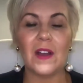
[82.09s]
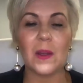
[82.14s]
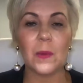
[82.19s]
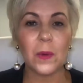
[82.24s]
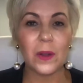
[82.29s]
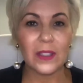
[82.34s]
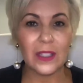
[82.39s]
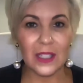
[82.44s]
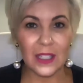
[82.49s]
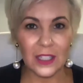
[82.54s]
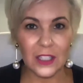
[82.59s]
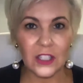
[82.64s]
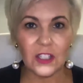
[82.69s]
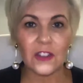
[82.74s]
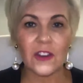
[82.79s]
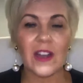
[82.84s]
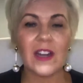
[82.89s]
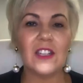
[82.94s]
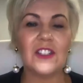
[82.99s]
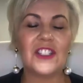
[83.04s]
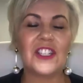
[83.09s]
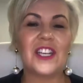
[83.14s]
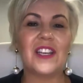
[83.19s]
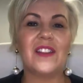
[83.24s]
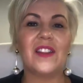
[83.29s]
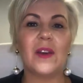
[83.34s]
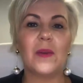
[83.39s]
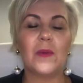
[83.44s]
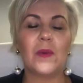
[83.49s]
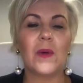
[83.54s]
what's the strategy
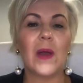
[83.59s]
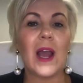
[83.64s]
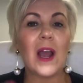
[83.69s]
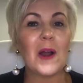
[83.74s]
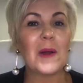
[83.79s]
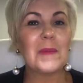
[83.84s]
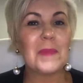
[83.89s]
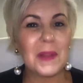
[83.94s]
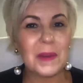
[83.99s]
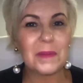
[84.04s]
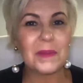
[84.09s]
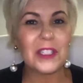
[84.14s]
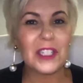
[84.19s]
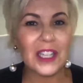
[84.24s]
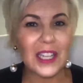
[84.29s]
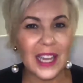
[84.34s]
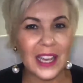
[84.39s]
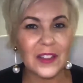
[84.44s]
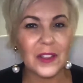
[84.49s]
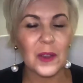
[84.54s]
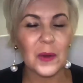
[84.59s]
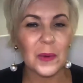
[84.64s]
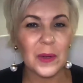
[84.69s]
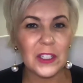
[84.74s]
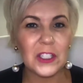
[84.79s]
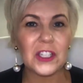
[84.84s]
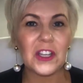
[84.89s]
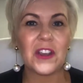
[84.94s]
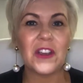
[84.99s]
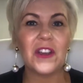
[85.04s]
that will help them to get the
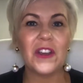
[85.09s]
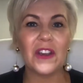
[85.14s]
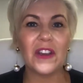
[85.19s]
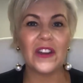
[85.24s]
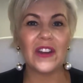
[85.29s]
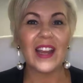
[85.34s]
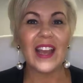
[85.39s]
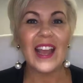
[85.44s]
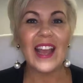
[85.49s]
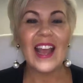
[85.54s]
return